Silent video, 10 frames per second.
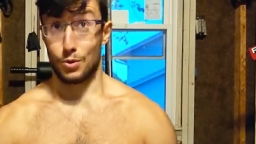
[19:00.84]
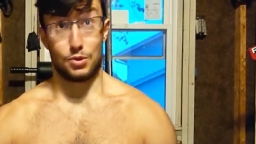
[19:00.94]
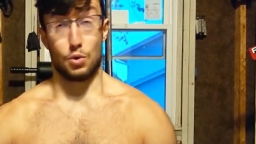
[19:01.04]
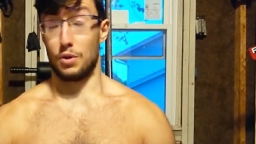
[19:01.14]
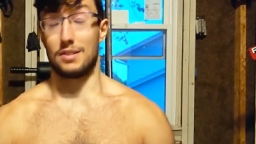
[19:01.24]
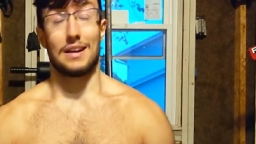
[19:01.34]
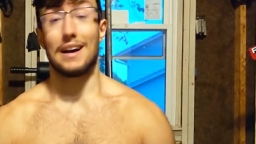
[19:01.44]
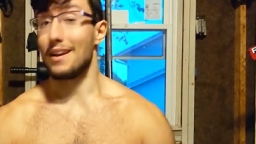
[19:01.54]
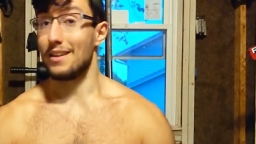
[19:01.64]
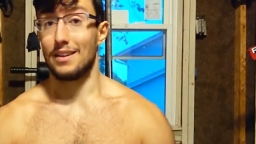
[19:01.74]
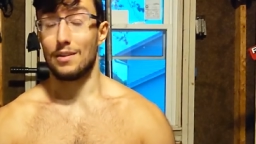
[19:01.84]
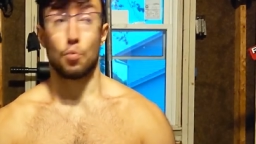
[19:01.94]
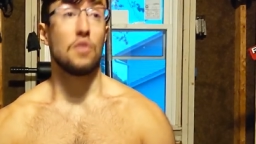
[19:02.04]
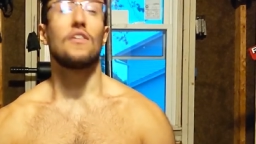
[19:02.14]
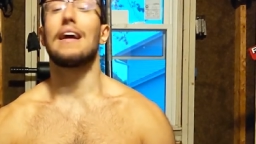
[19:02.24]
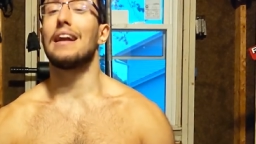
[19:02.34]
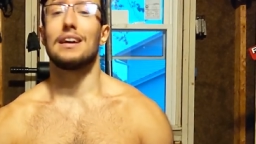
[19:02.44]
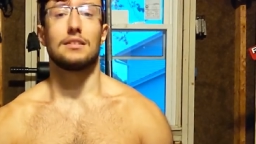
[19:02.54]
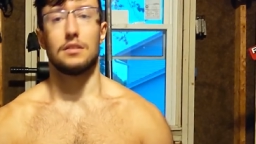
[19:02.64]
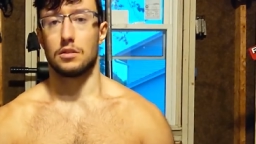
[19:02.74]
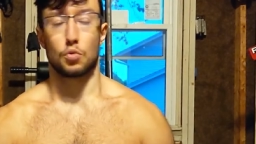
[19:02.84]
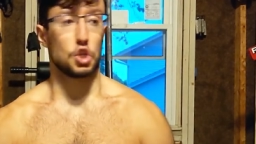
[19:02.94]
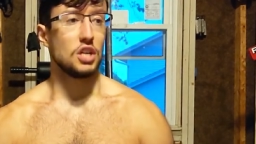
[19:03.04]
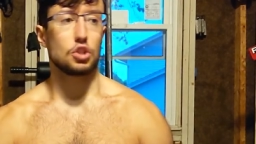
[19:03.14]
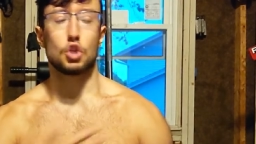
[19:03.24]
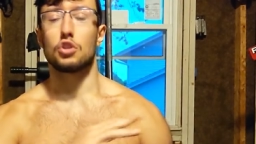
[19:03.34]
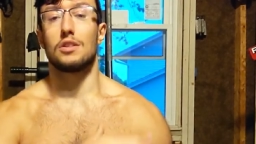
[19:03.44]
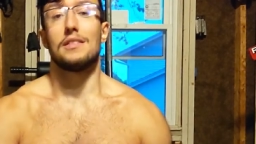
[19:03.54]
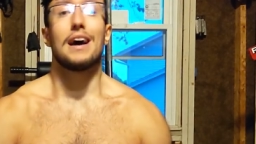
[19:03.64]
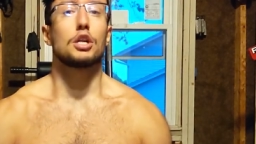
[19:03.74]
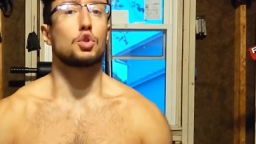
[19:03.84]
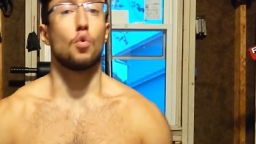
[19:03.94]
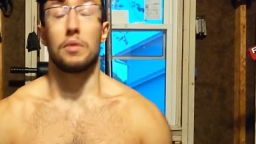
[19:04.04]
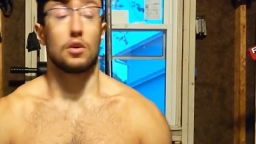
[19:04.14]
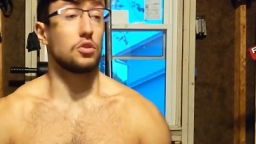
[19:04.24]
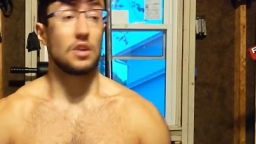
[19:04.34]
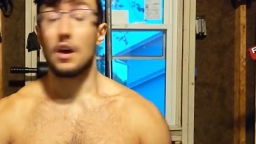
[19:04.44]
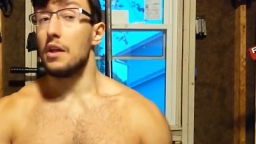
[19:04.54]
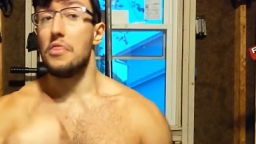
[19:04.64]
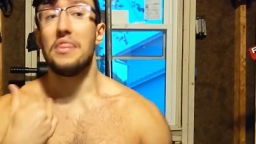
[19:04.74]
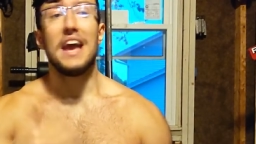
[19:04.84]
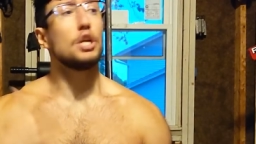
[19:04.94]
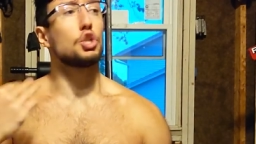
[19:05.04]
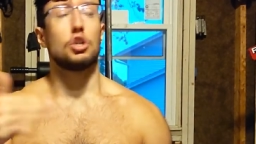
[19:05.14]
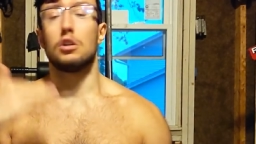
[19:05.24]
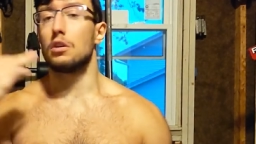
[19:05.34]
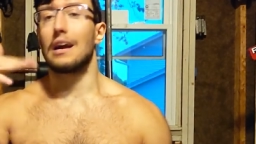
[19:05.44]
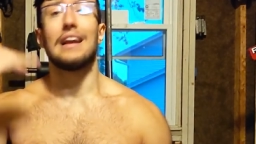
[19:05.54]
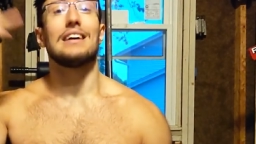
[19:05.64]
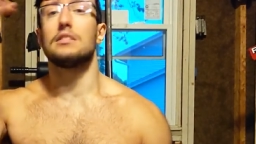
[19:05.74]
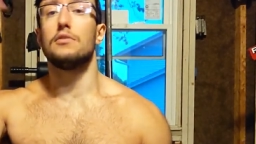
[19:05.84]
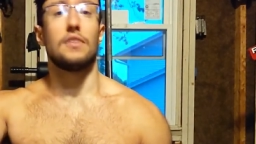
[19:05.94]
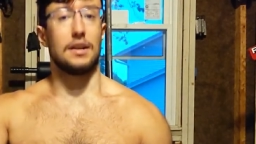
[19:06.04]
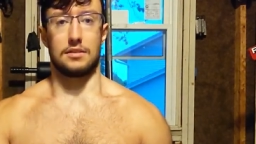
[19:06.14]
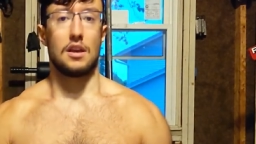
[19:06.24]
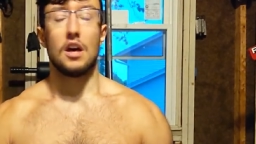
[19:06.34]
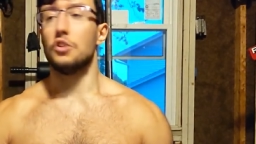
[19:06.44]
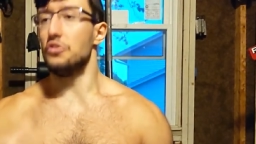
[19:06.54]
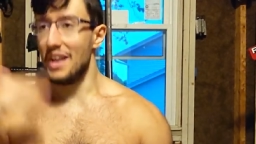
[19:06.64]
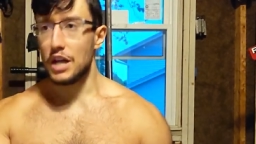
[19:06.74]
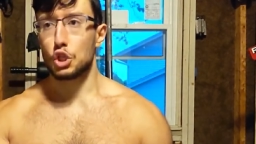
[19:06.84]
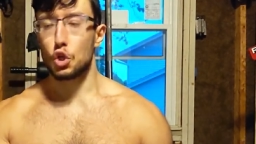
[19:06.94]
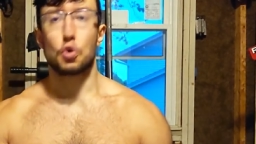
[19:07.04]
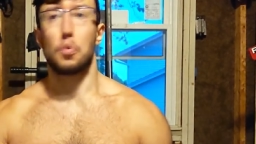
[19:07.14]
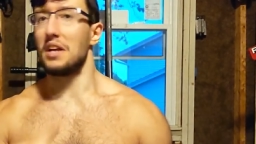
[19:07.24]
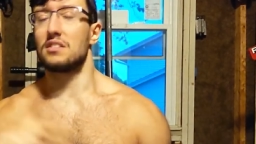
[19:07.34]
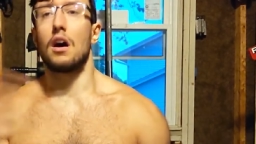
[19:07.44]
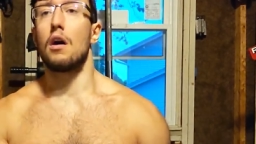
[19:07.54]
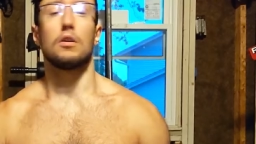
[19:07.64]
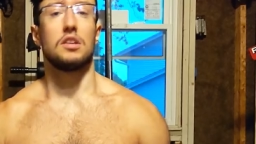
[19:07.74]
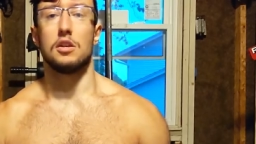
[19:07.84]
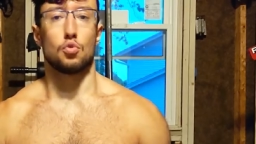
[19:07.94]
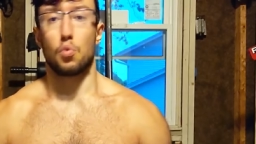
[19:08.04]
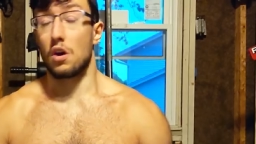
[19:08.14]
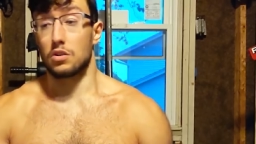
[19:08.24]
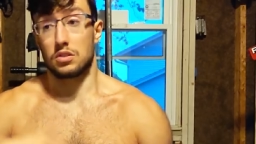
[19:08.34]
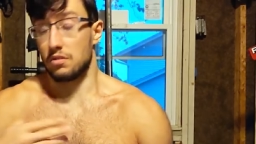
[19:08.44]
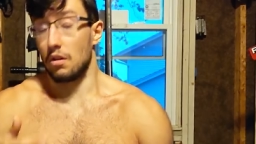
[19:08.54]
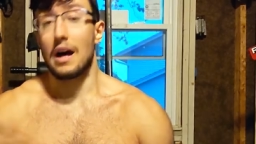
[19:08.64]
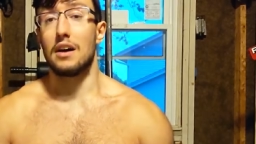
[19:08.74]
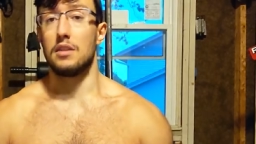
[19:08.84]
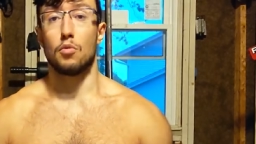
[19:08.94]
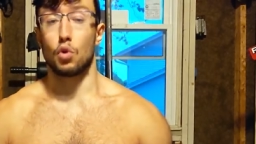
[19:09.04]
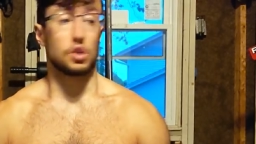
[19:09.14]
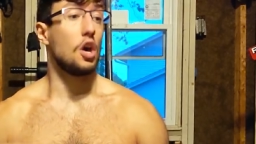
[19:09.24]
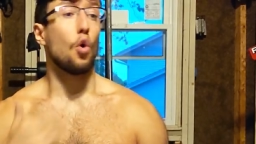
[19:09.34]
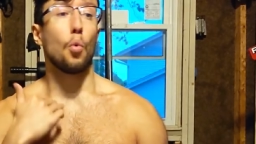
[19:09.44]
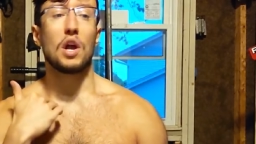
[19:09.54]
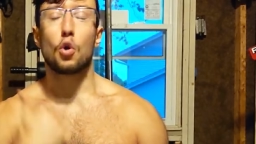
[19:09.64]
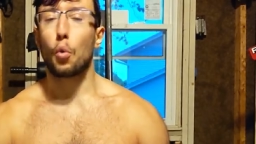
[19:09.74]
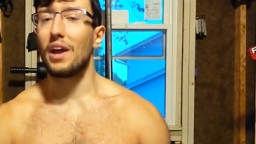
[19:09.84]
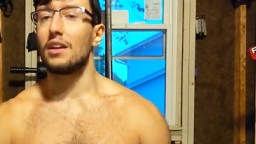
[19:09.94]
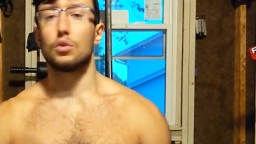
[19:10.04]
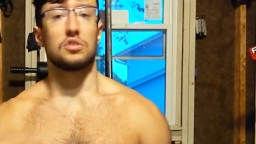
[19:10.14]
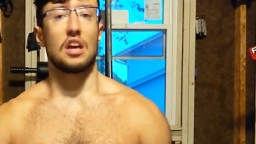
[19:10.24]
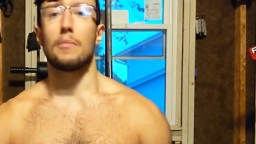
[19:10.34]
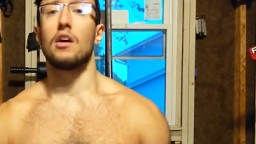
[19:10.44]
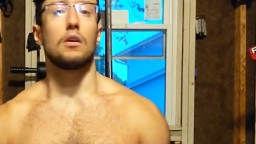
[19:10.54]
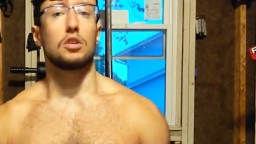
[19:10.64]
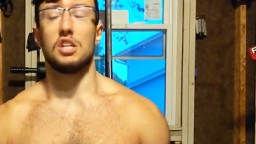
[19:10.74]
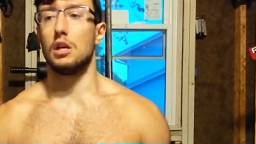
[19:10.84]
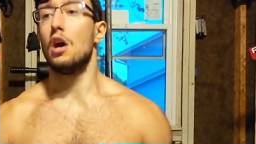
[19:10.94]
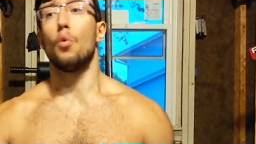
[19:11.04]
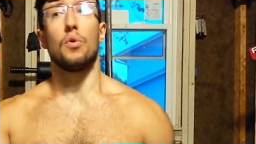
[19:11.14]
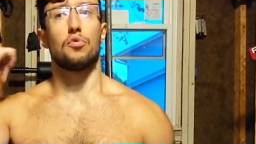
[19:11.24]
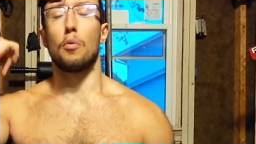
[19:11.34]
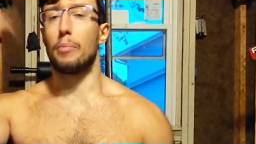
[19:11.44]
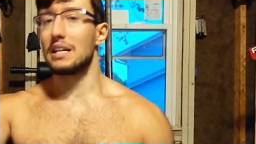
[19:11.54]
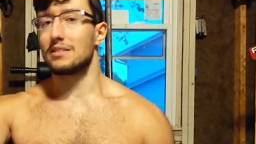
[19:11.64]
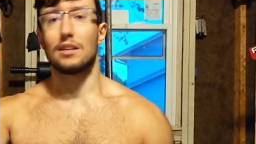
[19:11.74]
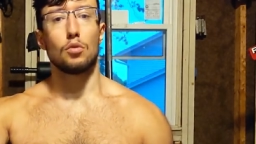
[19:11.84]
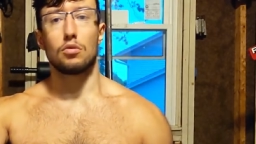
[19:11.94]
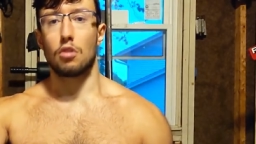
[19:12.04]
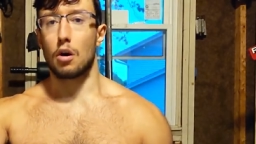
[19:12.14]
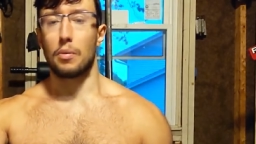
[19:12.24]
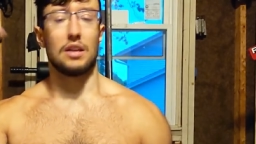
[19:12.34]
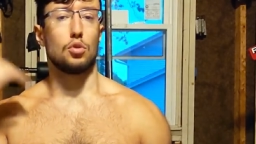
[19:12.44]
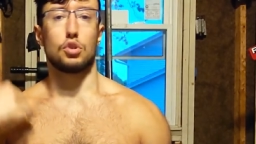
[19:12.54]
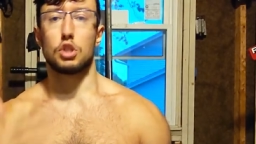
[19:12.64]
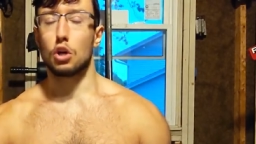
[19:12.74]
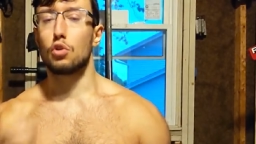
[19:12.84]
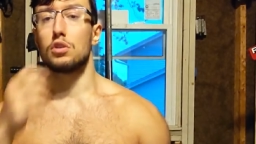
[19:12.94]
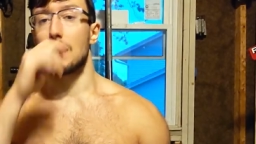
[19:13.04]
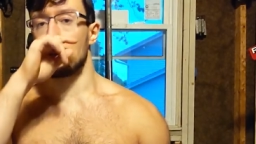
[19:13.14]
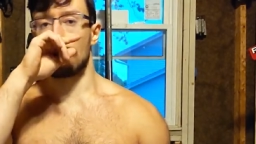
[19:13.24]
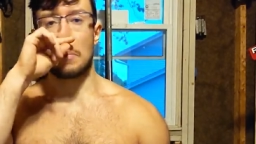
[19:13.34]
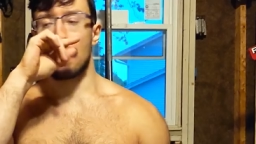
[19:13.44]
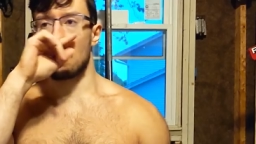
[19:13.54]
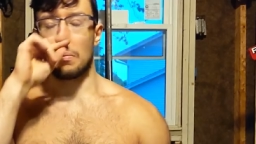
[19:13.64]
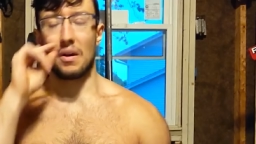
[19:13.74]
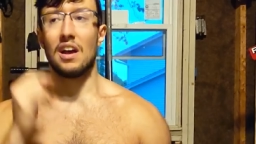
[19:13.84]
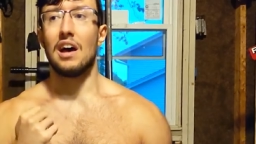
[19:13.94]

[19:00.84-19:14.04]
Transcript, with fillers: a society with classes, which is just natural because nature classifies. Nature creates hierarchies. We are still animals. We created the same anarchy with the best at the top and the suckers at the bottom.